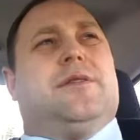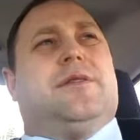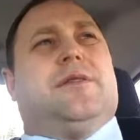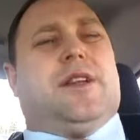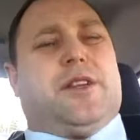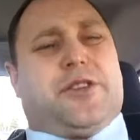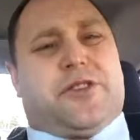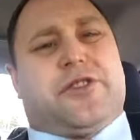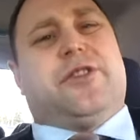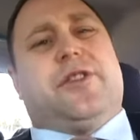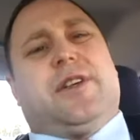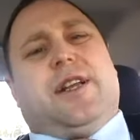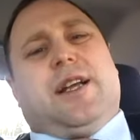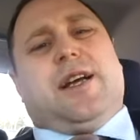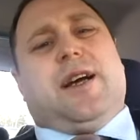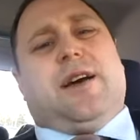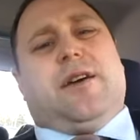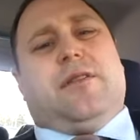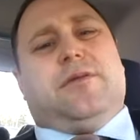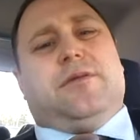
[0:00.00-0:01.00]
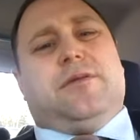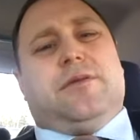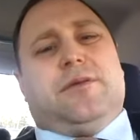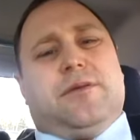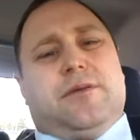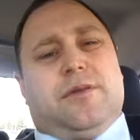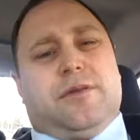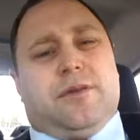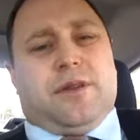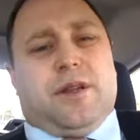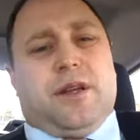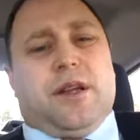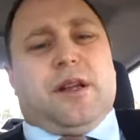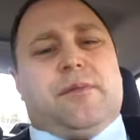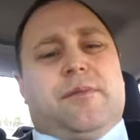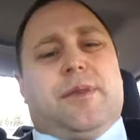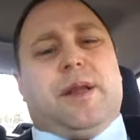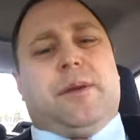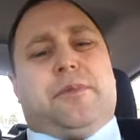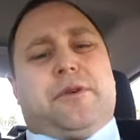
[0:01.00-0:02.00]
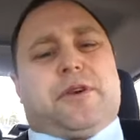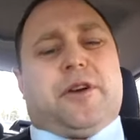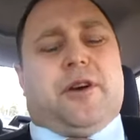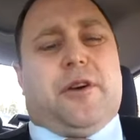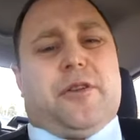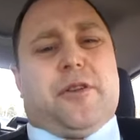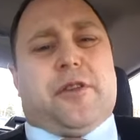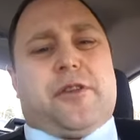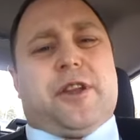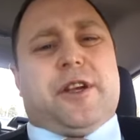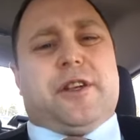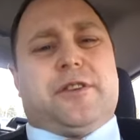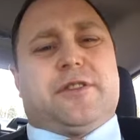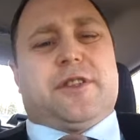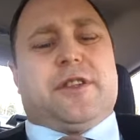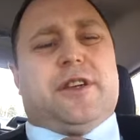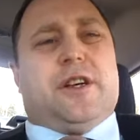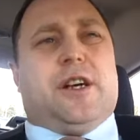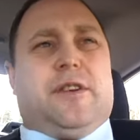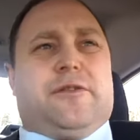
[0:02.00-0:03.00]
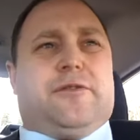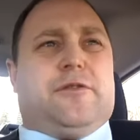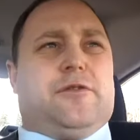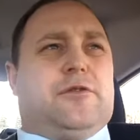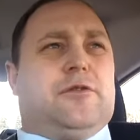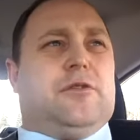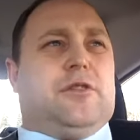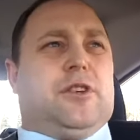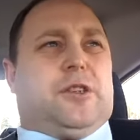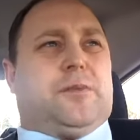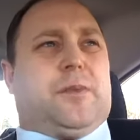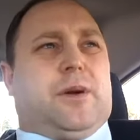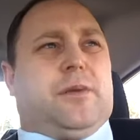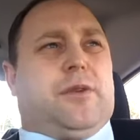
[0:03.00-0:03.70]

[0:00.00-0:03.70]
Listen now. People call the things of God foolish,